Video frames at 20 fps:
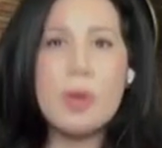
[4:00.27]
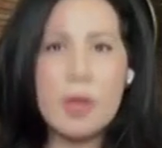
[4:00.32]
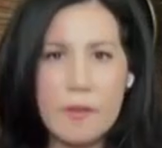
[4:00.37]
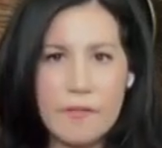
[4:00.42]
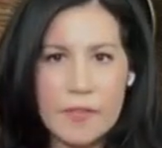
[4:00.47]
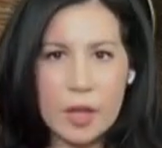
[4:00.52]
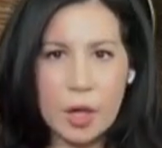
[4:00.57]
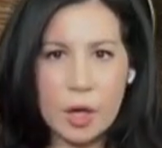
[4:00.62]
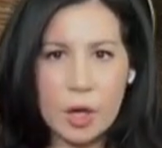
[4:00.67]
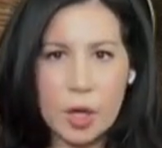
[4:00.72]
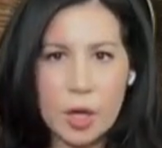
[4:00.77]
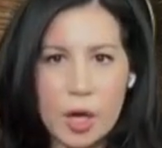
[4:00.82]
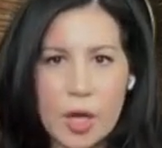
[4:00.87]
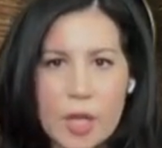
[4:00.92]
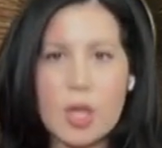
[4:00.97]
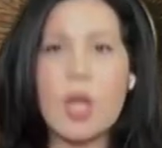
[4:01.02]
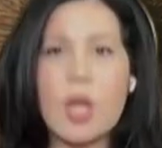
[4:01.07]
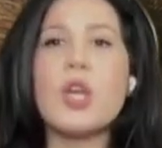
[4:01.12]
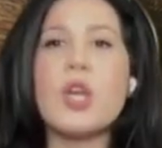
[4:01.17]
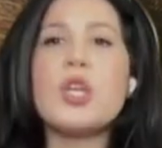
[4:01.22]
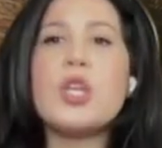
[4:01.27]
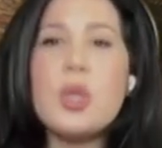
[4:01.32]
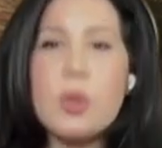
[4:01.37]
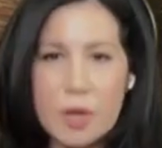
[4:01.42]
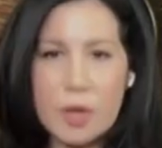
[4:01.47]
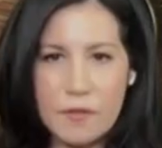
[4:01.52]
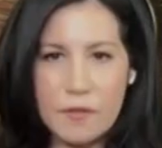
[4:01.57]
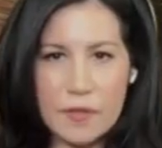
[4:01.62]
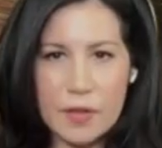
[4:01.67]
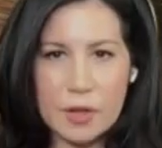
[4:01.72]
can feel good, you
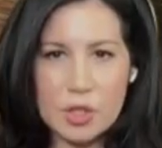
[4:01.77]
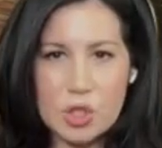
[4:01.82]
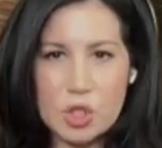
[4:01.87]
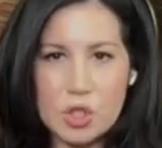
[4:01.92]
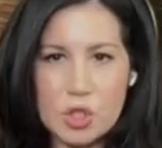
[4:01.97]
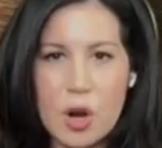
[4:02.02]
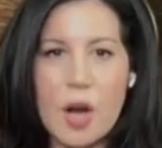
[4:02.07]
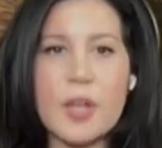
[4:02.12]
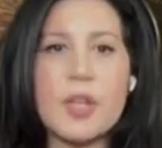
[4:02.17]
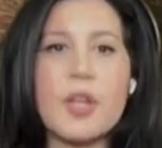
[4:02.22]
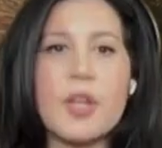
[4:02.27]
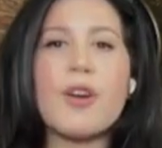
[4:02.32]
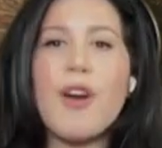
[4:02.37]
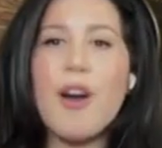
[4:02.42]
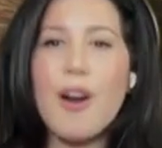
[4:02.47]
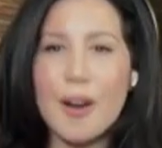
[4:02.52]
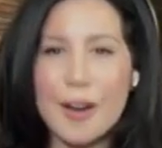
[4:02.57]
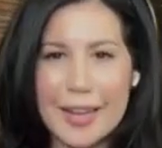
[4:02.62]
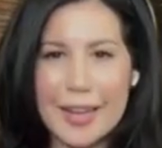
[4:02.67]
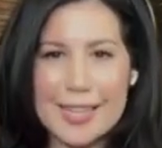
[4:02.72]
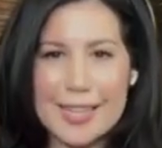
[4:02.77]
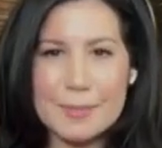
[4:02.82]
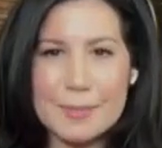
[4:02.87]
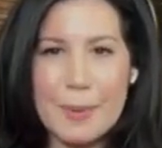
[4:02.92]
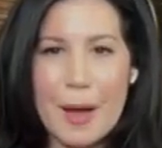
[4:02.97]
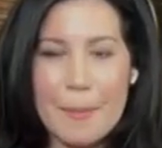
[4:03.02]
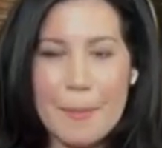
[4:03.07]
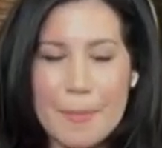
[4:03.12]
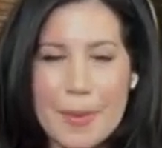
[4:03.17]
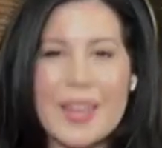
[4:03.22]
can feel strong, your heart gets
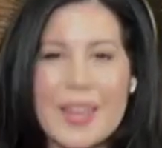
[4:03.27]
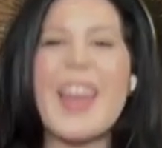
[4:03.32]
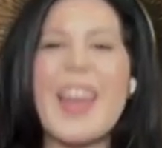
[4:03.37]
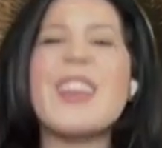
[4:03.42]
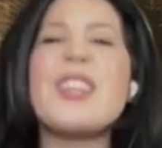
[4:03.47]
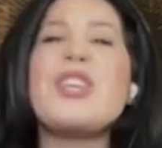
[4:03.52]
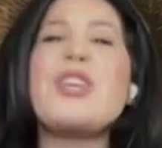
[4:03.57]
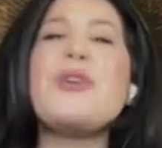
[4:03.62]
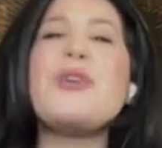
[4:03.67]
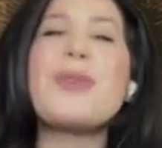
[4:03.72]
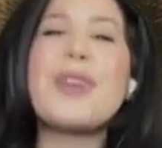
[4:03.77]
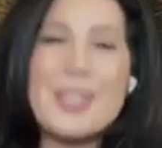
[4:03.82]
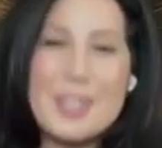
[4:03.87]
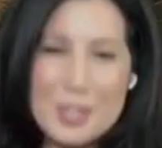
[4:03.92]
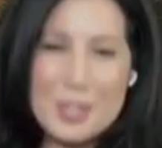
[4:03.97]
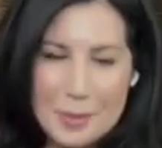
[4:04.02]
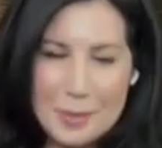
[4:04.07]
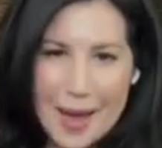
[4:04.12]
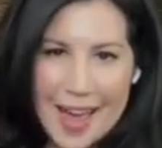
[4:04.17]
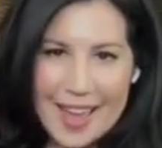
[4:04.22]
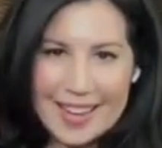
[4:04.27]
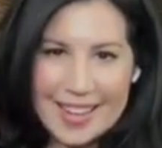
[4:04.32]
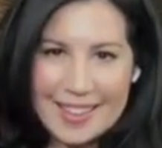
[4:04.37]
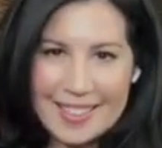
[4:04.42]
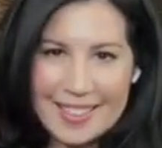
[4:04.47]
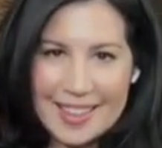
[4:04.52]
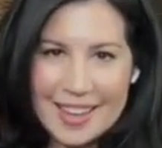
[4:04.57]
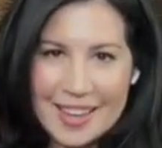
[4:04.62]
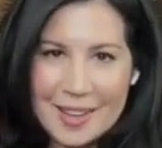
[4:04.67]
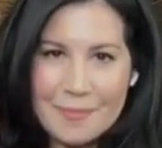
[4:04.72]
pumping, and you can do
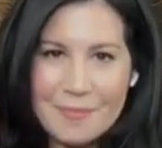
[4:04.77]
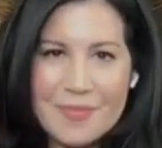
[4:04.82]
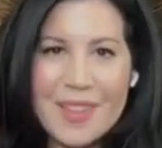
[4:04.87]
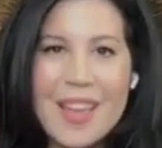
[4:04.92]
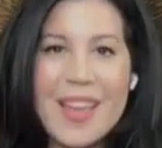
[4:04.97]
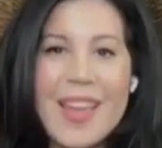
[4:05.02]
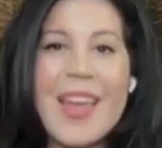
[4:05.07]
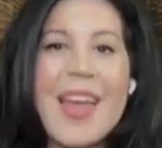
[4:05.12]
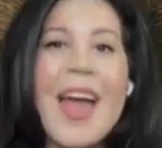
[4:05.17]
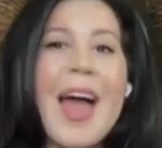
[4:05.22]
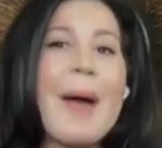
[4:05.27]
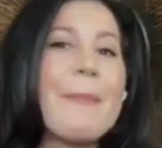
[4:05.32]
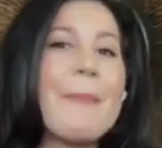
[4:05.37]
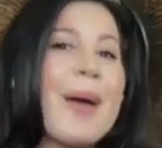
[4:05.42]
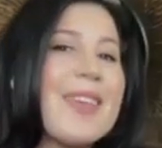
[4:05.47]
anything. And